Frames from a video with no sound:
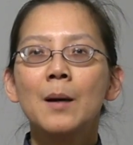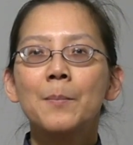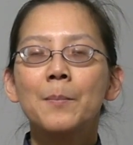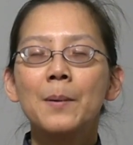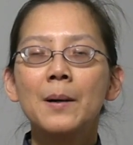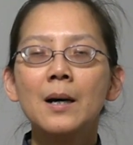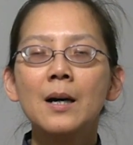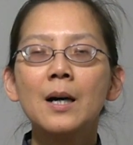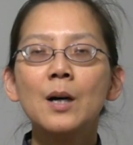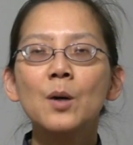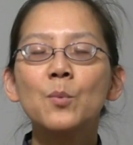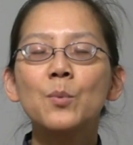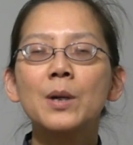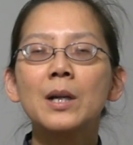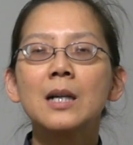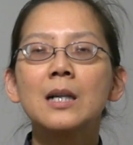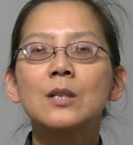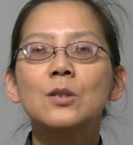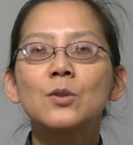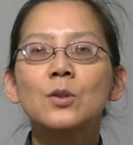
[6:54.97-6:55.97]
but
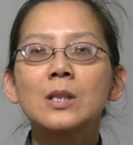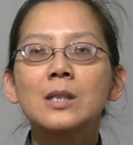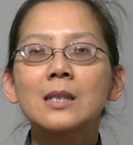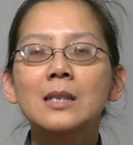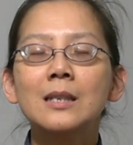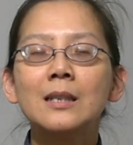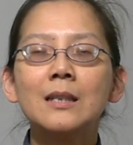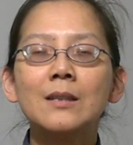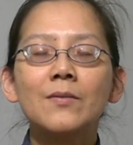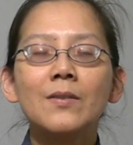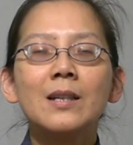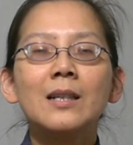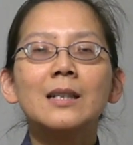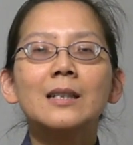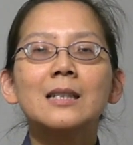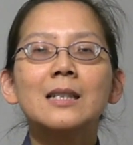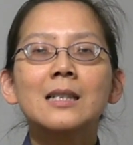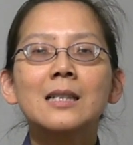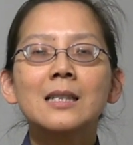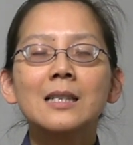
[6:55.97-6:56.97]
we're just
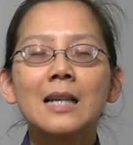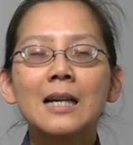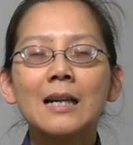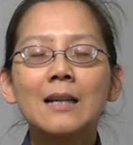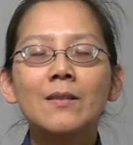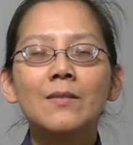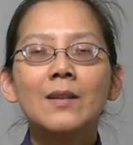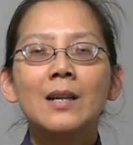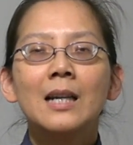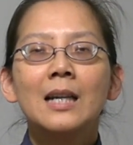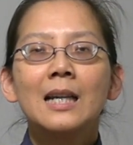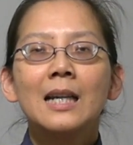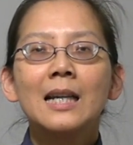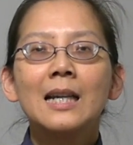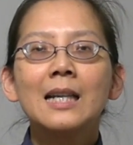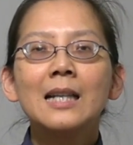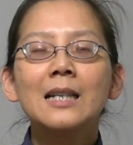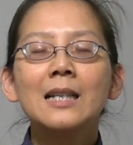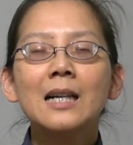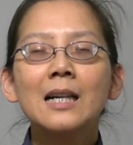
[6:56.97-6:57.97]
living this life
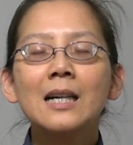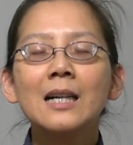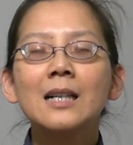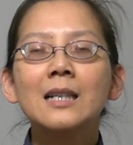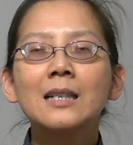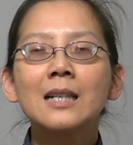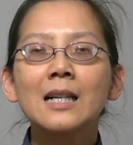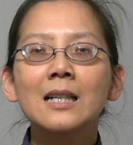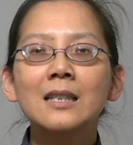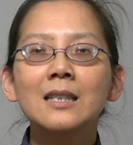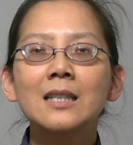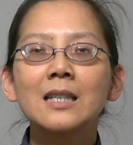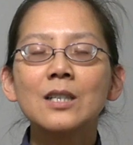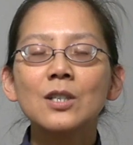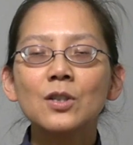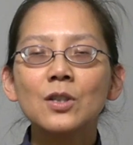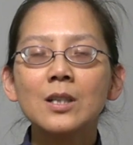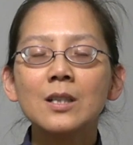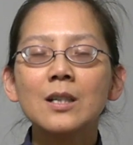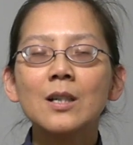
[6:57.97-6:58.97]
in a
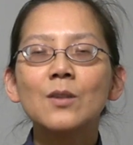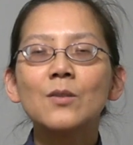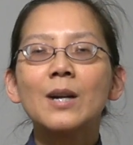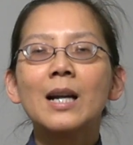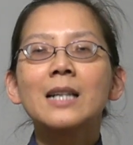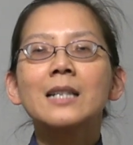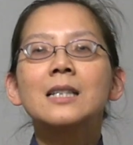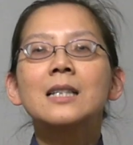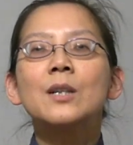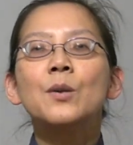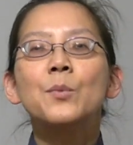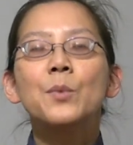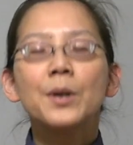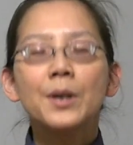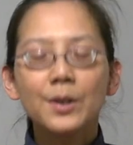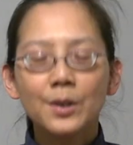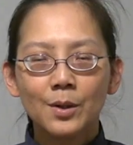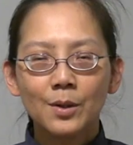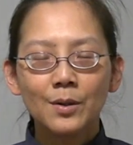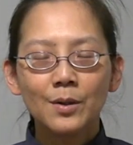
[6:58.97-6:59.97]
conditioned arising
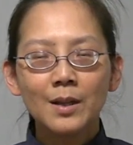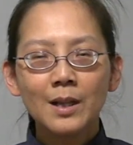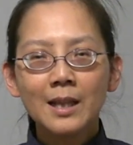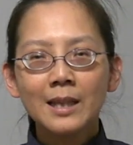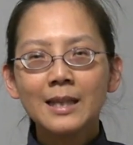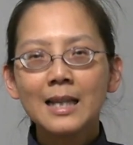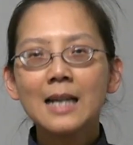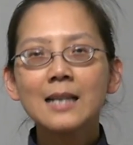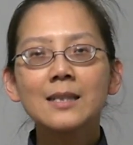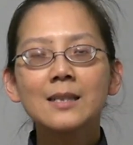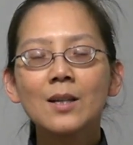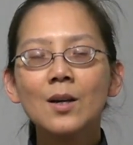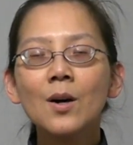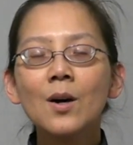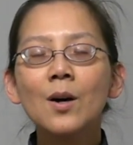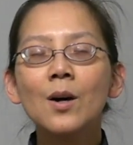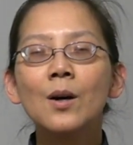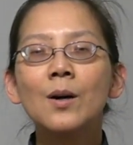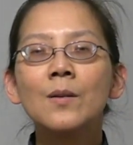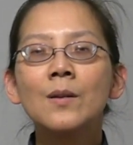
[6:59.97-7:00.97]
world. That's
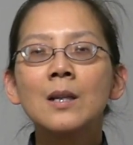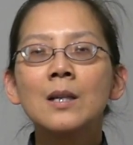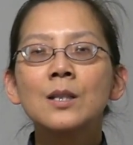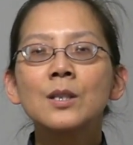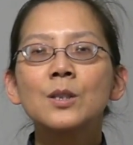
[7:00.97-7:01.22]
all.